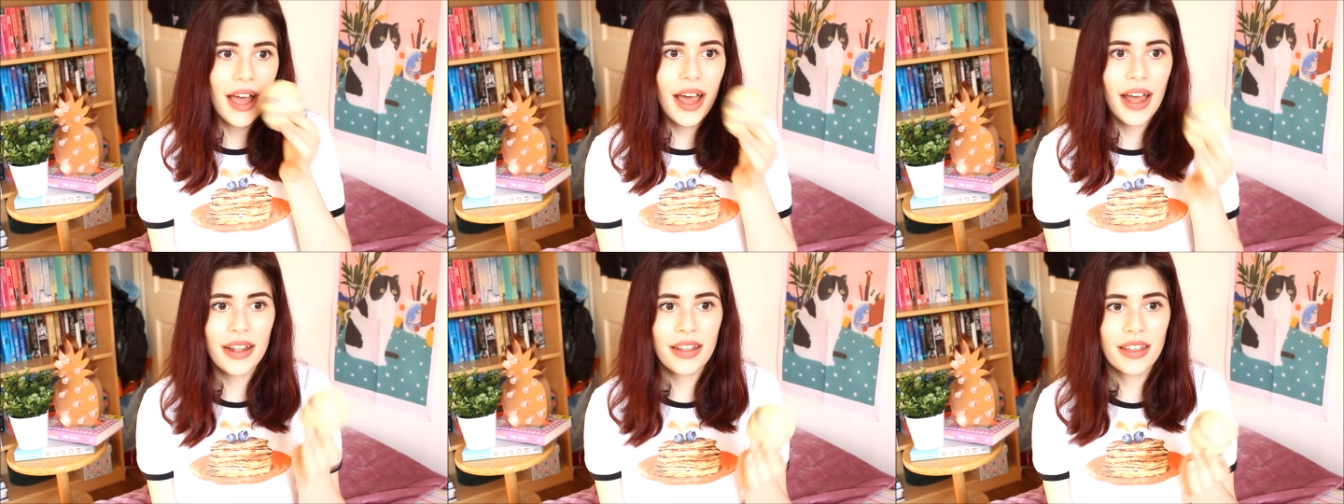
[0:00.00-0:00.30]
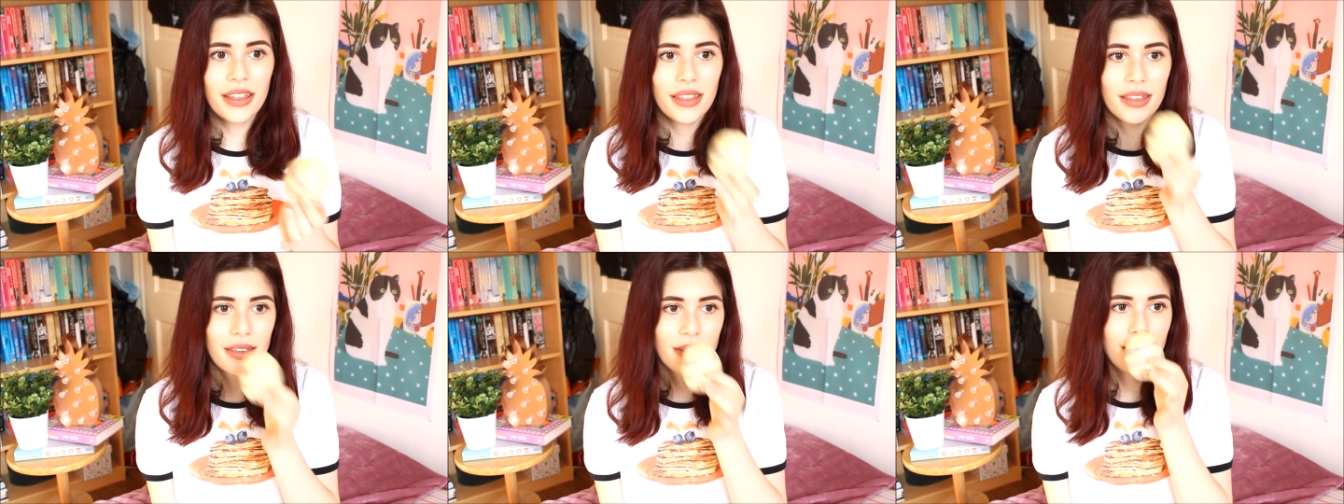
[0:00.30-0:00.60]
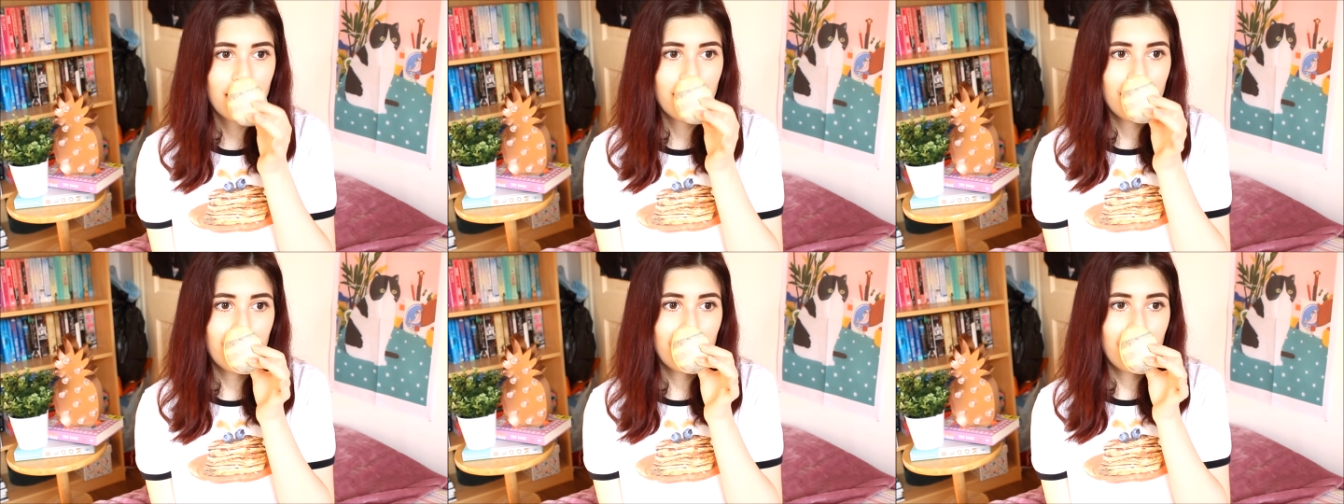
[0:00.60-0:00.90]
And
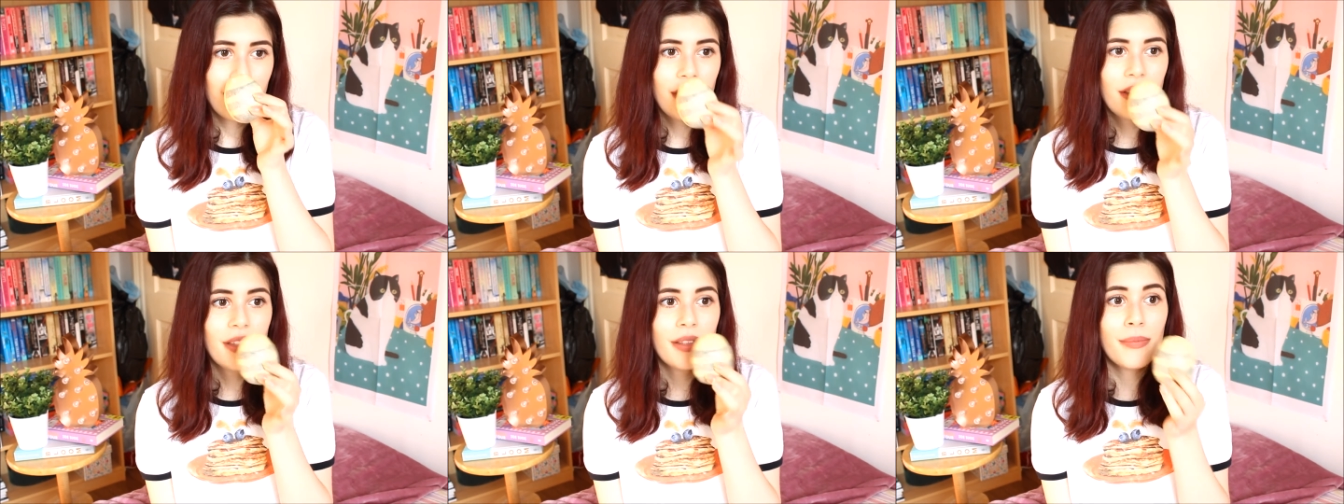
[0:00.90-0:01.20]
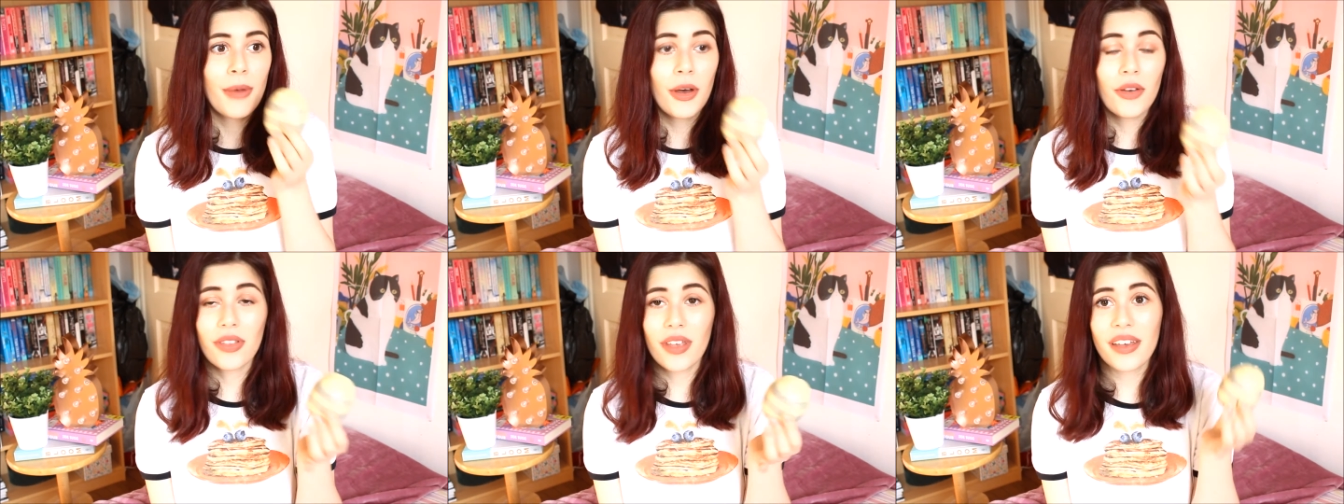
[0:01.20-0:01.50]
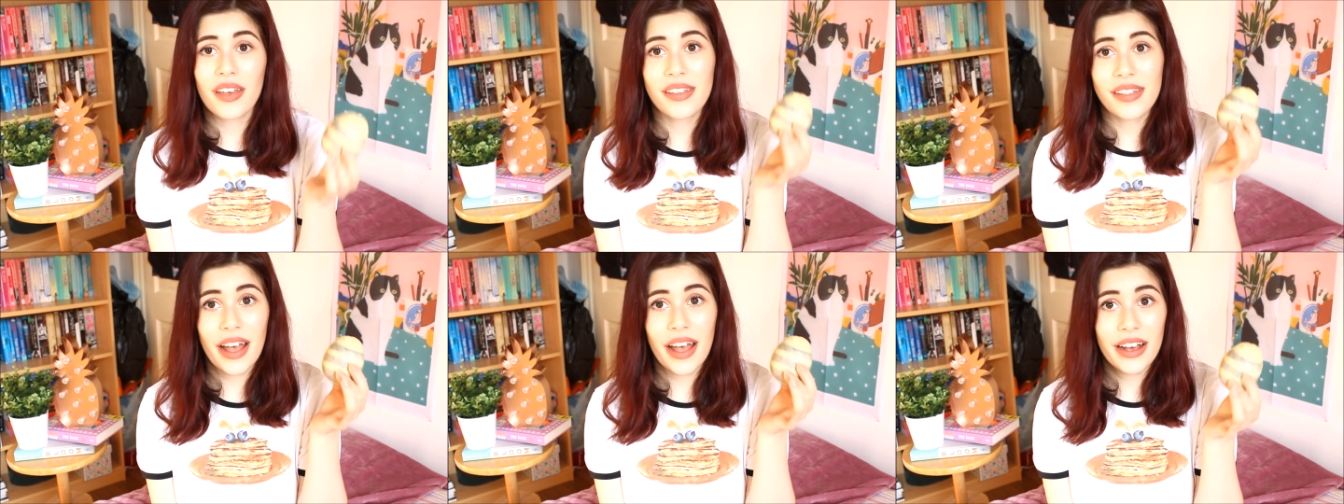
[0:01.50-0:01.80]
it smells
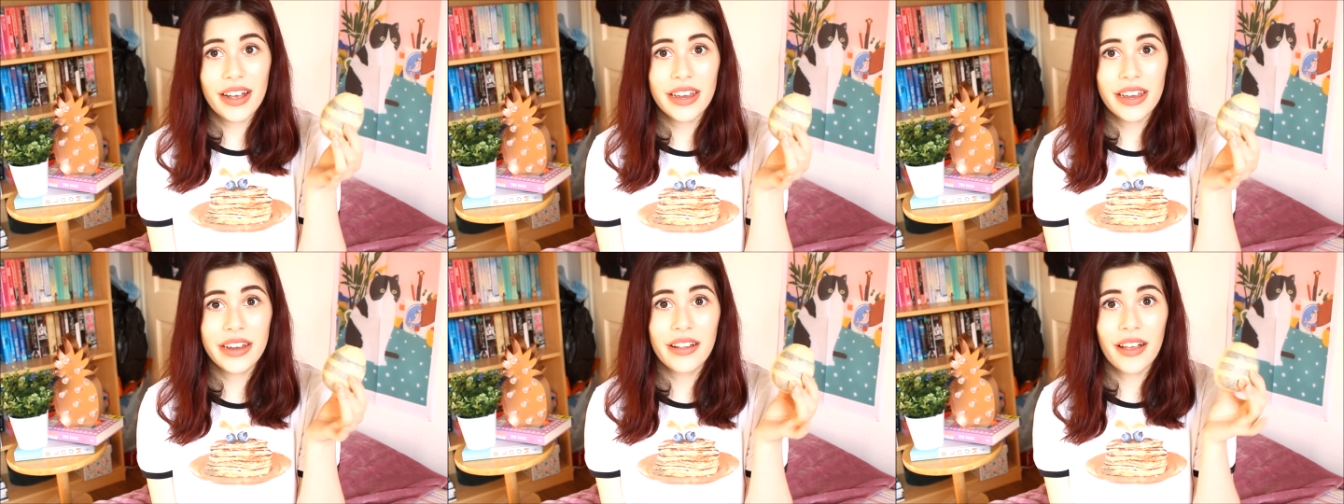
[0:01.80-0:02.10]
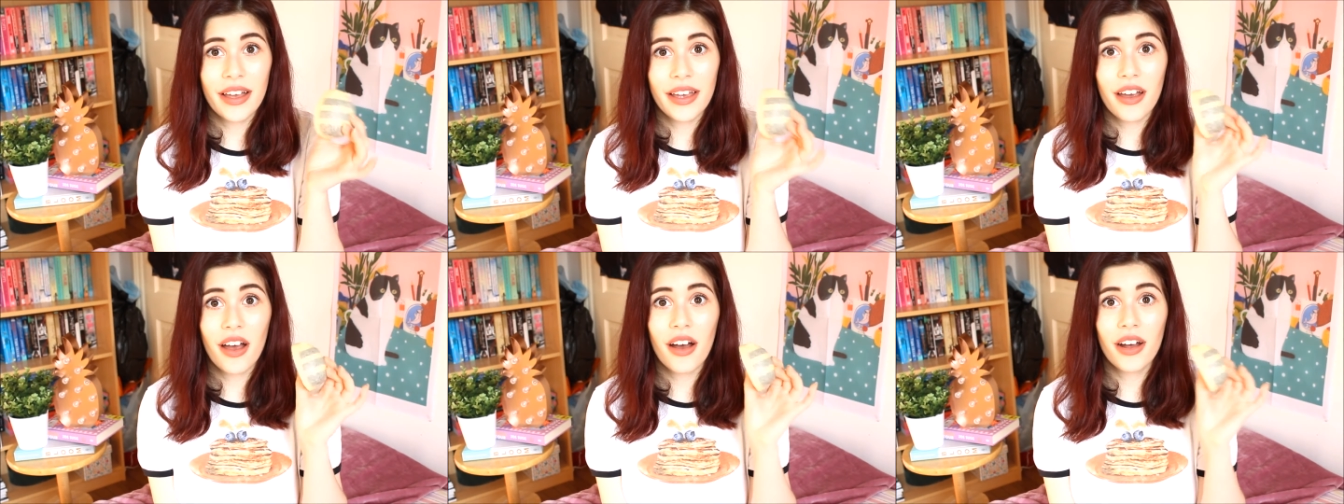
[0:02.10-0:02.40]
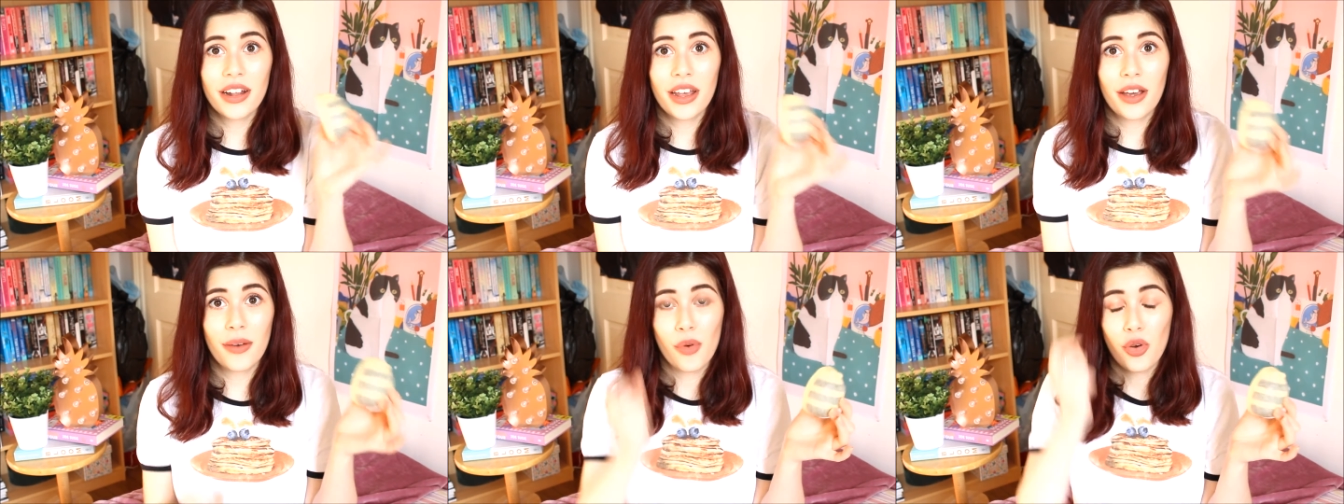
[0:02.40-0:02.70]
exactly like Honey I